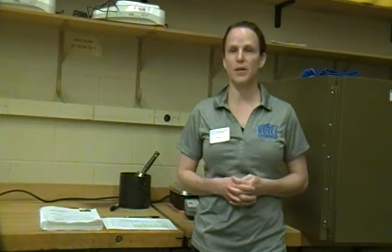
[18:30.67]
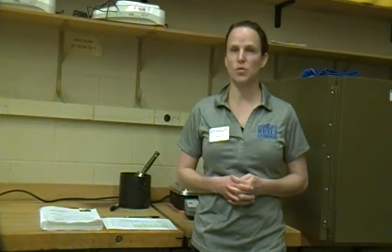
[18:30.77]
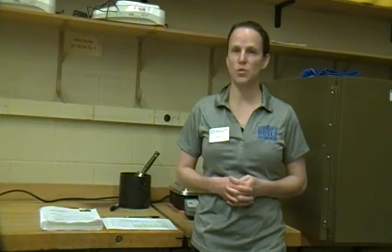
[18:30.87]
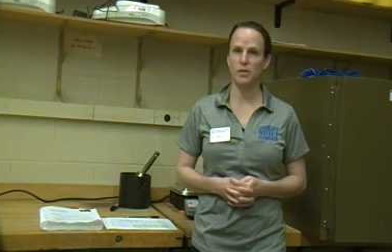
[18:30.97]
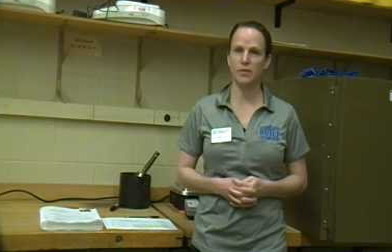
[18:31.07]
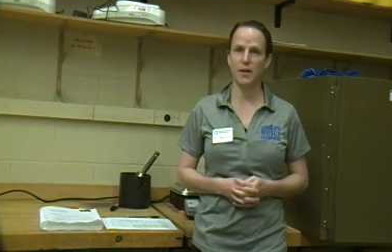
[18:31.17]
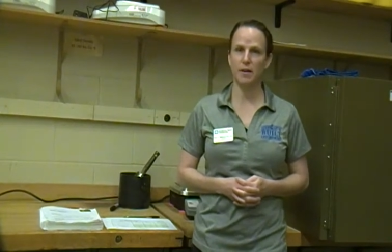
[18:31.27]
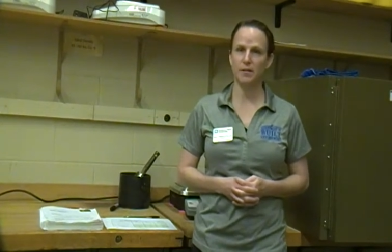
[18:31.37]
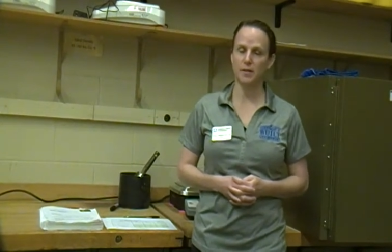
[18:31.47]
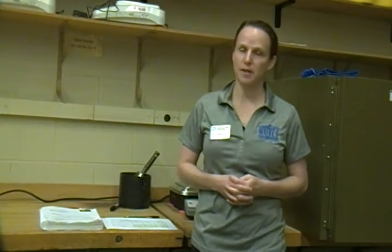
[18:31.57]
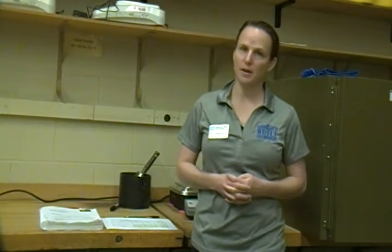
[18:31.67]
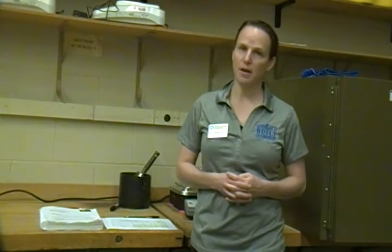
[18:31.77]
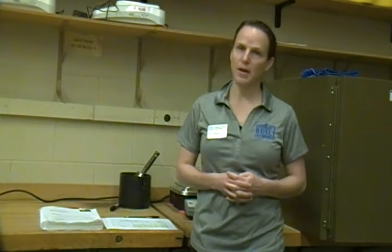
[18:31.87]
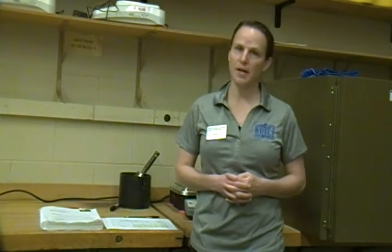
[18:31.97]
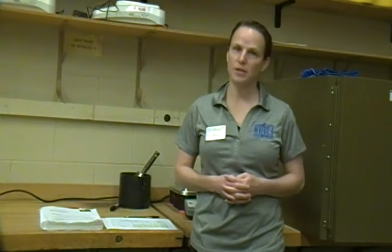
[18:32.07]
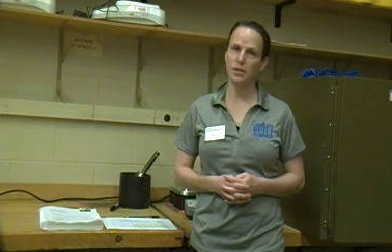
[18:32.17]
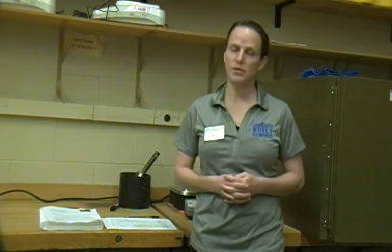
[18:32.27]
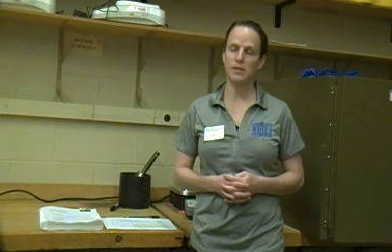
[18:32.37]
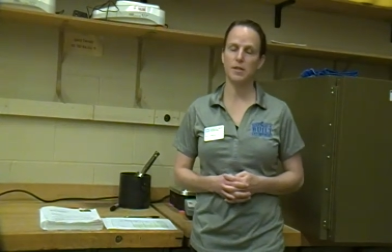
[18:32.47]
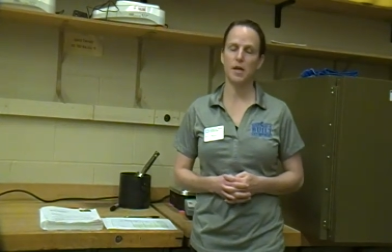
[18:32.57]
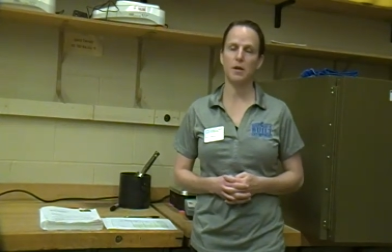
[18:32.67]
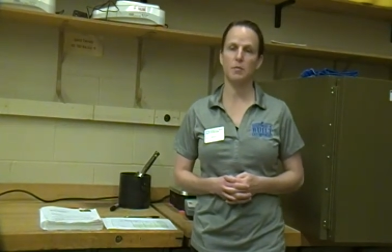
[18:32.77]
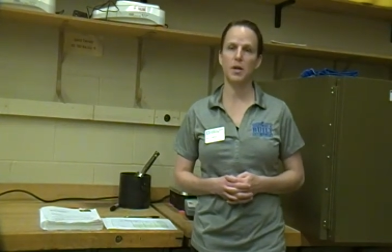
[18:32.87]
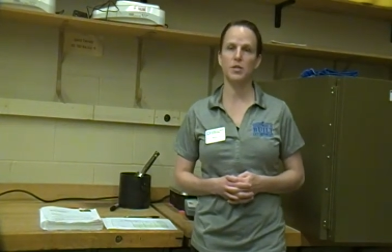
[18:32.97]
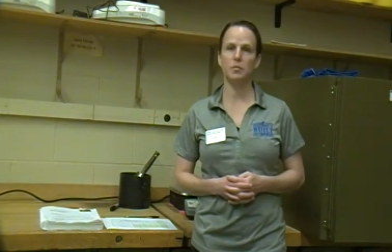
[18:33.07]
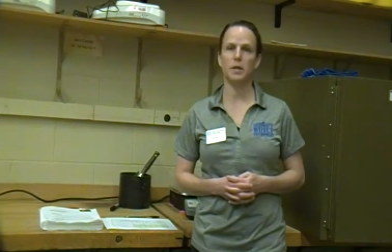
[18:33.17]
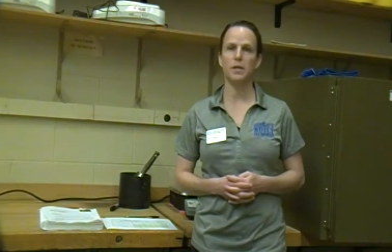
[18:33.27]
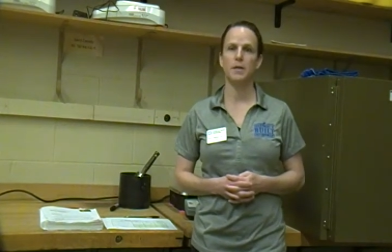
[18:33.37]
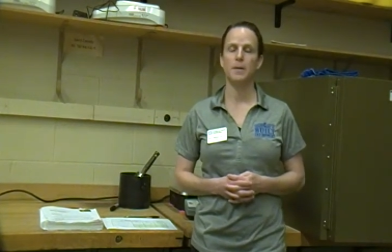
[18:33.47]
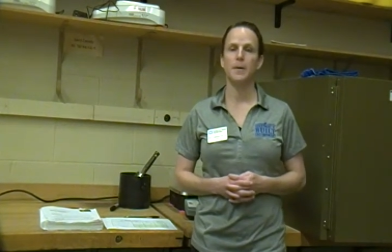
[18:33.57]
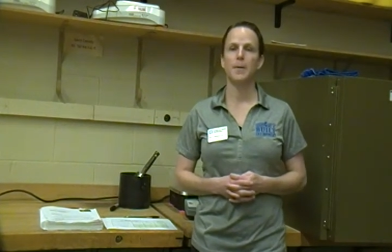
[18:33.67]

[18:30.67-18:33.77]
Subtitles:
a source of error that I had to do the second measurement.